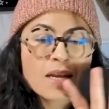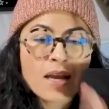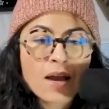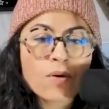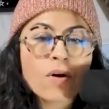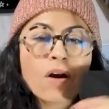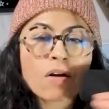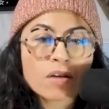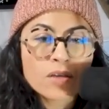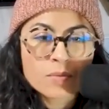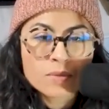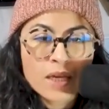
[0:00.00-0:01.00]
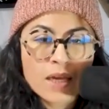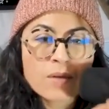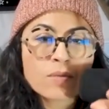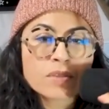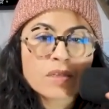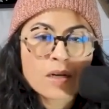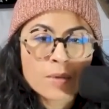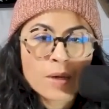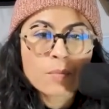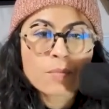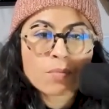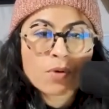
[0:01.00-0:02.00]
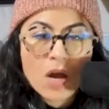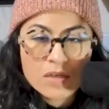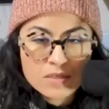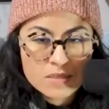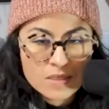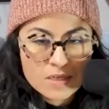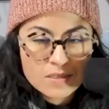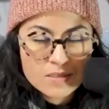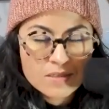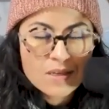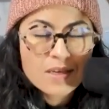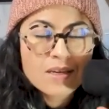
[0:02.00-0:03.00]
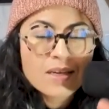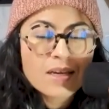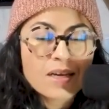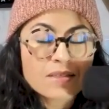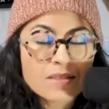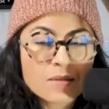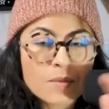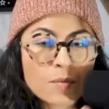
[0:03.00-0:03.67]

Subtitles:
Now, arguably, we'll talk about processes. A system and a